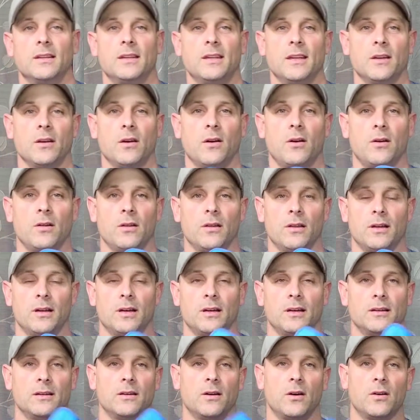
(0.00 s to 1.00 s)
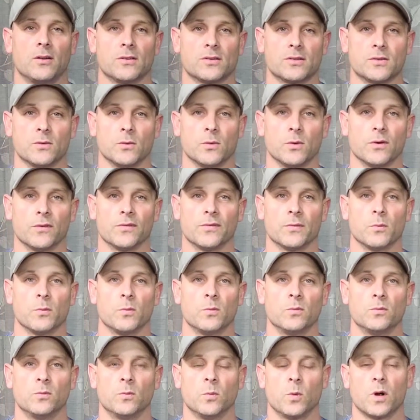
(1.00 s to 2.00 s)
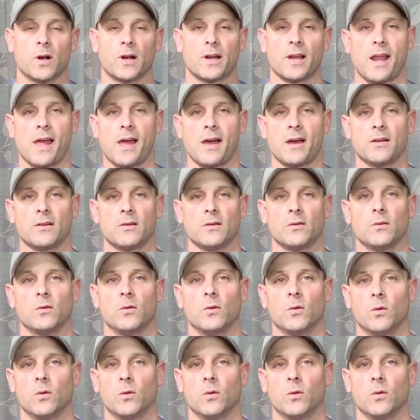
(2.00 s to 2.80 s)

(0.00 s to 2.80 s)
get all sore from working out,